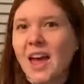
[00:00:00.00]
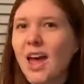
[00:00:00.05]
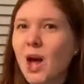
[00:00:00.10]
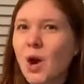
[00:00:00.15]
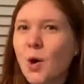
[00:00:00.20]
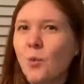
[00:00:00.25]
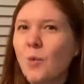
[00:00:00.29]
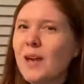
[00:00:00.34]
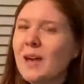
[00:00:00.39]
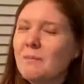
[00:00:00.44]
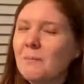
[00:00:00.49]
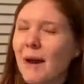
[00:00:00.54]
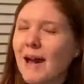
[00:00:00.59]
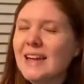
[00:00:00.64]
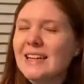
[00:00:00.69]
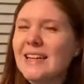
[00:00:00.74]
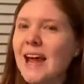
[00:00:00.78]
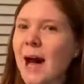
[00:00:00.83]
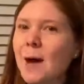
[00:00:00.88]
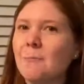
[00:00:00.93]
We
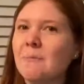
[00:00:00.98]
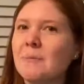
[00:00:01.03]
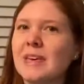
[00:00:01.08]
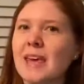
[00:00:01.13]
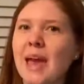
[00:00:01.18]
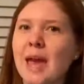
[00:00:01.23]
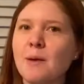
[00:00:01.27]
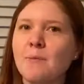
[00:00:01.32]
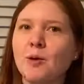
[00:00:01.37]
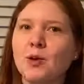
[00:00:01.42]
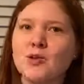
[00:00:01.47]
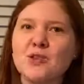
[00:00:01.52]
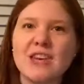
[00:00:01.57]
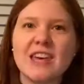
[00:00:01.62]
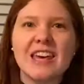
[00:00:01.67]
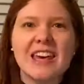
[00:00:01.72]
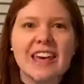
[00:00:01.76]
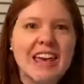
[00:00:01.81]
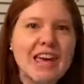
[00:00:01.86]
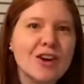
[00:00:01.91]
might not be able to
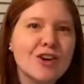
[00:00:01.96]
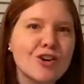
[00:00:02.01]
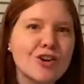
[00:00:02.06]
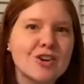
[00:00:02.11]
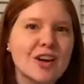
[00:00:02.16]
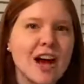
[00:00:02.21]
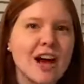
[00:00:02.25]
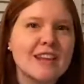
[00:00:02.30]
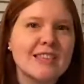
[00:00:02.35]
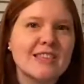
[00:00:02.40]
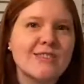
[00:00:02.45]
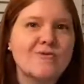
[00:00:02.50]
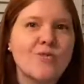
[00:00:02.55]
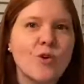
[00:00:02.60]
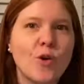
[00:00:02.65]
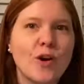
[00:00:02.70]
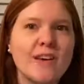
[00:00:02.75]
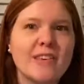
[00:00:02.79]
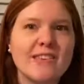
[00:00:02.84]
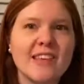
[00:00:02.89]
hear God's
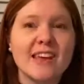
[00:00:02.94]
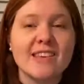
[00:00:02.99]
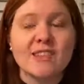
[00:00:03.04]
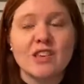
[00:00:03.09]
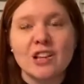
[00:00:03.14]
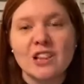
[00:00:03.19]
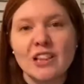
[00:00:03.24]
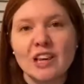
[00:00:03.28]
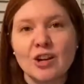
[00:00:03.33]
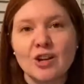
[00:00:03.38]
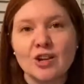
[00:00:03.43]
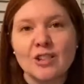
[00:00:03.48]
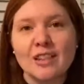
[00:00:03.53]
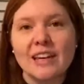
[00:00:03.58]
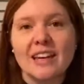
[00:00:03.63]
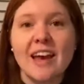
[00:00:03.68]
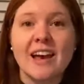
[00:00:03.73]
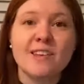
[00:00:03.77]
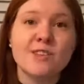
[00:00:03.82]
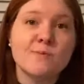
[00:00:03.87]
voice as
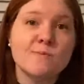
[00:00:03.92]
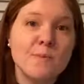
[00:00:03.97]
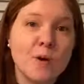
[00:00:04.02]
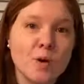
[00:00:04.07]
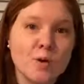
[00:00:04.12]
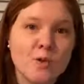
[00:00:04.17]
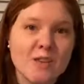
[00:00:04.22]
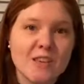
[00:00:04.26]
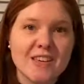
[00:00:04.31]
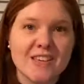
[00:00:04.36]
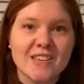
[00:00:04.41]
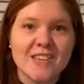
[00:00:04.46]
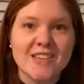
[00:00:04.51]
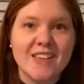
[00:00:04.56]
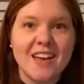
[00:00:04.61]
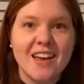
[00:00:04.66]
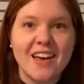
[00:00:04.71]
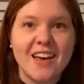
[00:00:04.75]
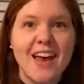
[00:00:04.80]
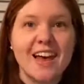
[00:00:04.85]
clearly as Moses
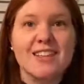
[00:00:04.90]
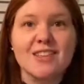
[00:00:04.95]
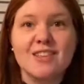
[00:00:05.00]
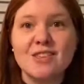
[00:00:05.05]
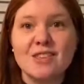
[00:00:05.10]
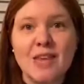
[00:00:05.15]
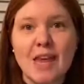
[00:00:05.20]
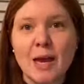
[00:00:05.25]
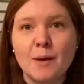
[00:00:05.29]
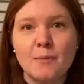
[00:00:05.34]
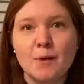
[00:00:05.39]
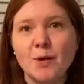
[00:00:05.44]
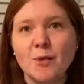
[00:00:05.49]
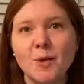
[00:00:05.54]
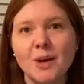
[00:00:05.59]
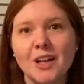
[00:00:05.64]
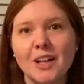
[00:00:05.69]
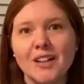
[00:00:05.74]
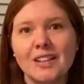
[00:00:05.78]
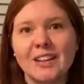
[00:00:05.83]
and
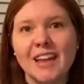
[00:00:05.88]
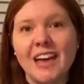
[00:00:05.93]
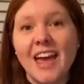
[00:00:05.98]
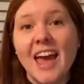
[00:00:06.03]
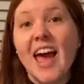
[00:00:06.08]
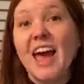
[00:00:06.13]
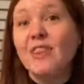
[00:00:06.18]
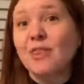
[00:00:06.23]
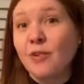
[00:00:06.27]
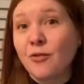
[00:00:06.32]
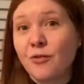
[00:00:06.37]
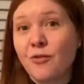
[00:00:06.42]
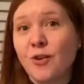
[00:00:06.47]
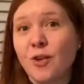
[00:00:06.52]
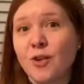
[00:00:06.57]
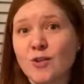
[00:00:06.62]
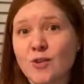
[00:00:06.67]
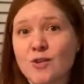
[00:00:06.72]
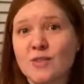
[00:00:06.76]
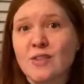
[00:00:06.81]
Samuel and the
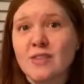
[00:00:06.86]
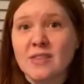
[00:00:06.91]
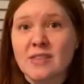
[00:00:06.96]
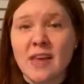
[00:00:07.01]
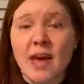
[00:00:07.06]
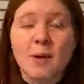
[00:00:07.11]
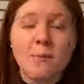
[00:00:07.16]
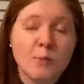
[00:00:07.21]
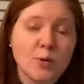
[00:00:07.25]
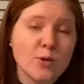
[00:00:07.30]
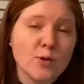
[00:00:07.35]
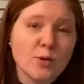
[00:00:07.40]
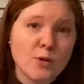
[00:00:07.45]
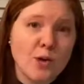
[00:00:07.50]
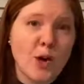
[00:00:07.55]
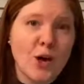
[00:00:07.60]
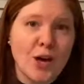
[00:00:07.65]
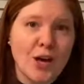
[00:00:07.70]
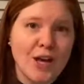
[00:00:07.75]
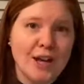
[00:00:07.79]
first disciples
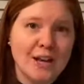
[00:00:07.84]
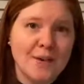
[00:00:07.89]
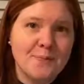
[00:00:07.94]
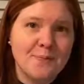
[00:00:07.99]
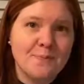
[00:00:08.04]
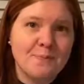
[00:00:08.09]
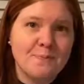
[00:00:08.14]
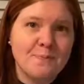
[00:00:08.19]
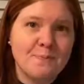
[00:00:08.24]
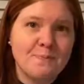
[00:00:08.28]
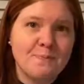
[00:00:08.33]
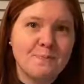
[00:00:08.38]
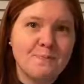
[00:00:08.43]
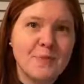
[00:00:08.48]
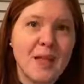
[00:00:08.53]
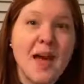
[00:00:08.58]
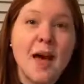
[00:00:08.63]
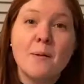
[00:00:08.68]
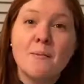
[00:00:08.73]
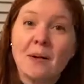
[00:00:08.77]
could.
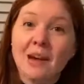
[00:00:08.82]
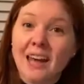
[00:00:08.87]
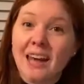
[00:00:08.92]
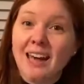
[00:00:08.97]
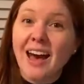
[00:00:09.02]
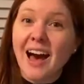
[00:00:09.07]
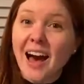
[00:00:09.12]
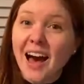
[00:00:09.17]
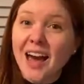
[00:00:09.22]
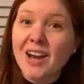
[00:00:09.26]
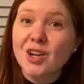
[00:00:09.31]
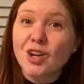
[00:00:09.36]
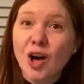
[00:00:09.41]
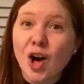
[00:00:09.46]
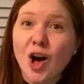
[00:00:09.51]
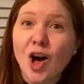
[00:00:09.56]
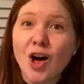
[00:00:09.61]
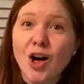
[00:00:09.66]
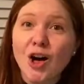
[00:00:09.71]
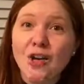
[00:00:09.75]
But God
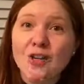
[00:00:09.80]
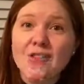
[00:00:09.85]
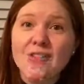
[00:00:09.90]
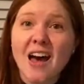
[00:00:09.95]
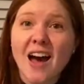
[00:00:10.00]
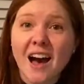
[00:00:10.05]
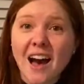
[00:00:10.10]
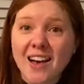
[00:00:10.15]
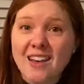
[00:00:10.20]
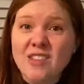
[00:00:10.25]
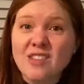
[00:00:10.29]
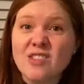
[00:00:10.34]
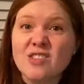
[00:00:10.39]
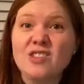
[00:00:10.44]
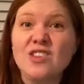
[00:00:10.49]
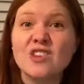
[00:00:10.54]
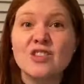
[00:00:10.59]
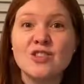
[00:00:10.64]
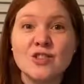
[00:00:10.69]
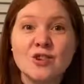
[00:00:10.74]
calls us
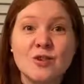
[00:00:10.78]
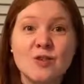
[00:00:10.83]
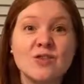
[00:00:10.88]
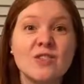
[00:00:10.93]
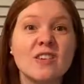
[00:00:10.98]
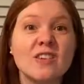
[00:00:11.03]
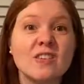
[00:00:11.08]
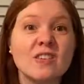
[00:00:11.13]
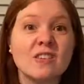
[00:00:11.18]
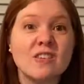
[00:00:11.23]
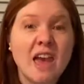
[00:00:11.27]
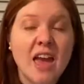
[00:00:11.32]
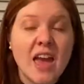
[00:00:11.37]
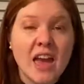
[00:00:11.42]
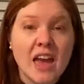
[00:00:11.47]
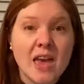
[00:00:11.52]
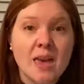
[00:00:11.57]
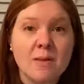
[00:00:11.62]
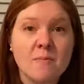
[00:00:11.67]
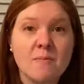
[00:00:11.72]
to do the
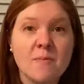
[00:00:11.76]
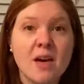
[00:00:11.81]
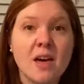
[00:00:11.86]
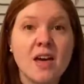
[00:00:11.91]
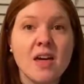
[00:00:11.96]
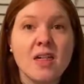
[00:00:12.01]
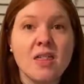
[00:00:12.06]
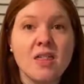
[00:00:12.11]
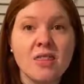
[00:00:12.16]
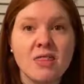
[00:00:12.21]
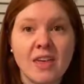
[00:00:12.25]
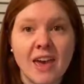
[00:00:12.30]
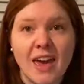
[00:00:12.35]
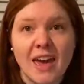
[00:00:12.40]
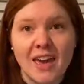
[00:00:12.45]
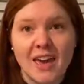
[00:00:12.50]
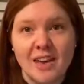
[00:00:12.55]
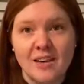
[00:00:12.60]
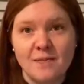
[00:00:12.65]
same thing,